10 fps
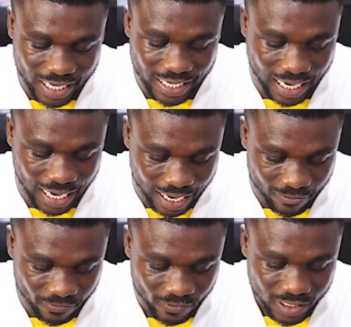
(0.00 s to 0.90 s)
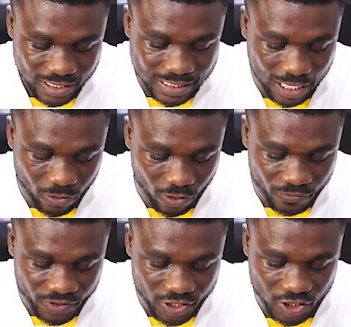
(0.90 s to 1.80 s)
a CAF. Sub
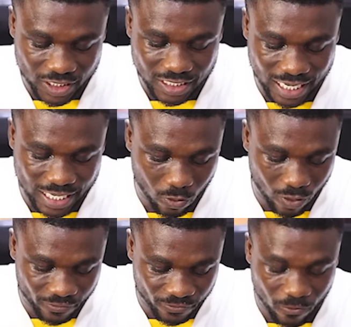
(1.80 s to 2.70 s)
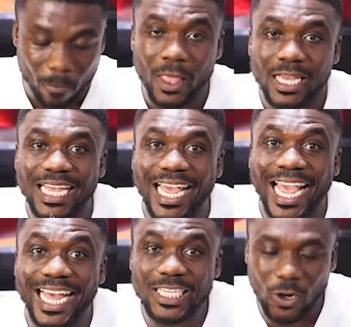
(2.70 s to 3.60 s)
Confederation, a WAFU. Your
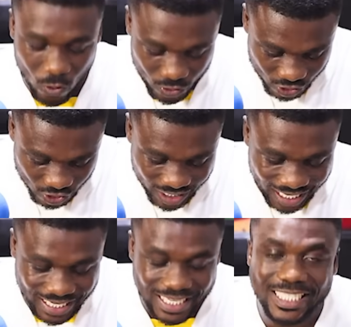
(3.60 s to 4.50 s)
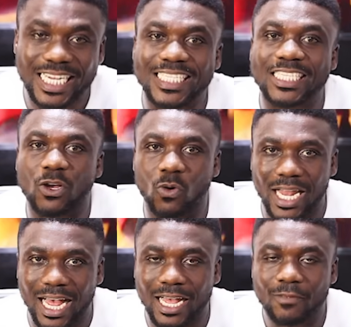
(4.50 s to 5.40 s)
head coach, a JURGEN
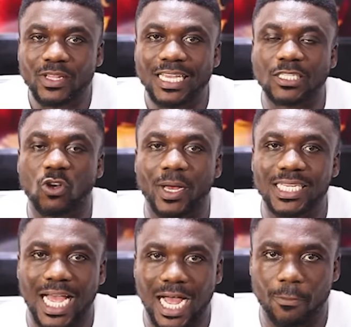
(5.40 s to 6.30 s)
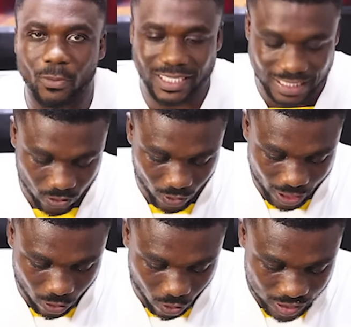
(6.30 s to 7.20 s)
KOHLER. And your men are appointing on
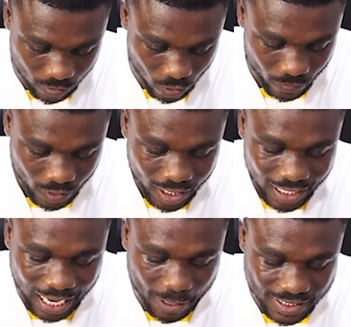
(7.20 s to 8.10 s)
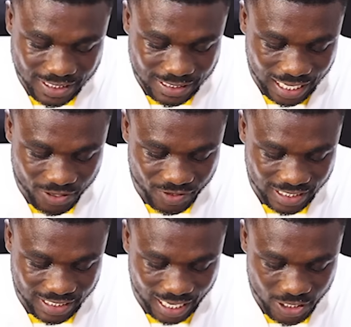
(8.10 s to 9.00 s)
our honeymoon. Captain Andrew
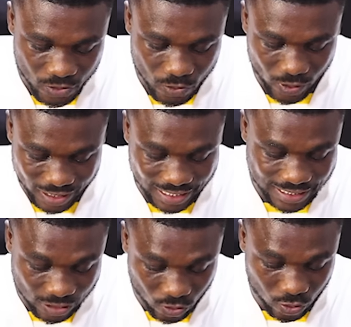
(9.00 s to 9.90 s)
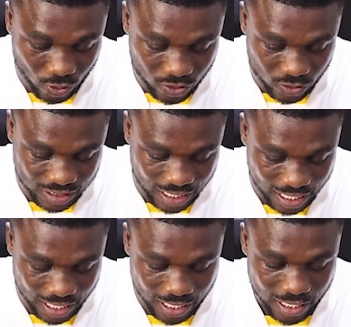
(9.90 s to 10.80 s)
the DIU, Nelson
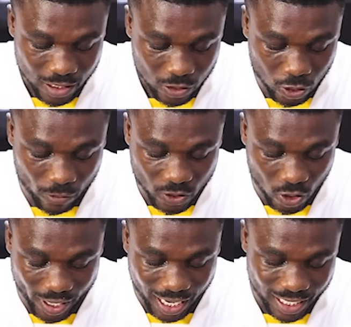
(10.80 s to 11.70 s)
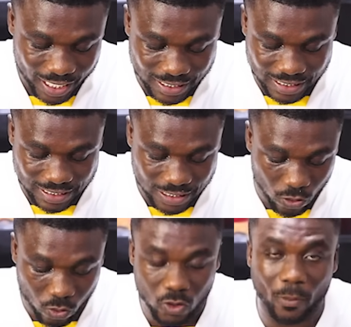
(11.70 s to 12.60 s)
Tuatuasosa, top scorer, and they send
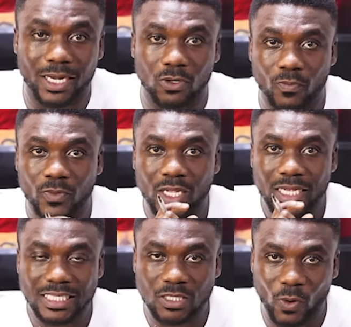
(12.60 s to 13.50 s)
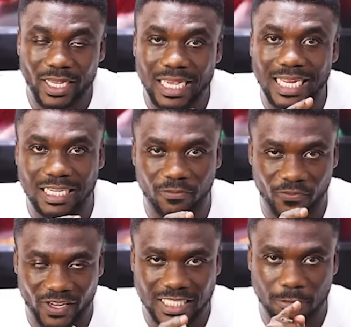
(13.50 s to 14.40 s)
you home your man. And see, way any
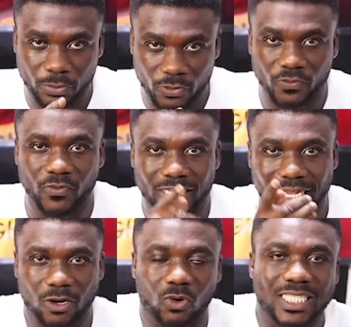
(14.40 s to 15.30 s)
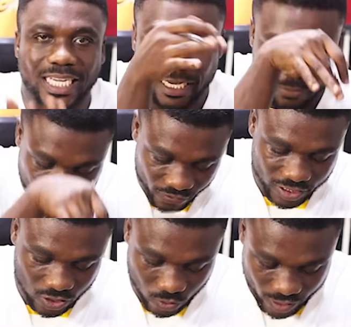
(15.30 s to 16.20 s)
first proof, Yanko second proof,
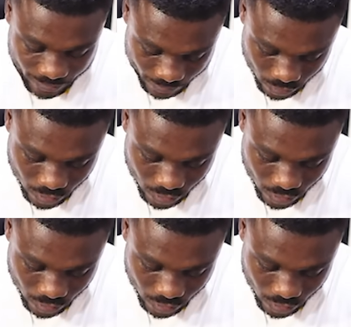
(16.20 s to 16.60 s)
next way.